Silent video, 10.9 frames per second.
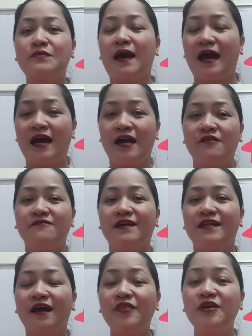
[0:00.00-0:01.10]
to have
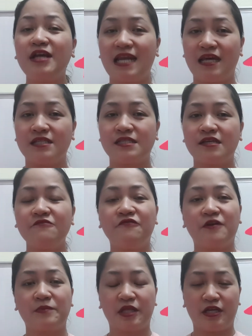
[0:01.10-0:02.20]
another lesson
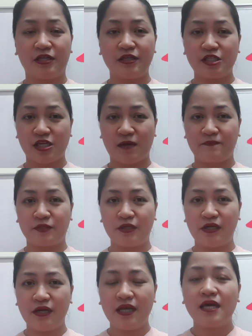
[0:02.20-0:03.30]
from another chapter,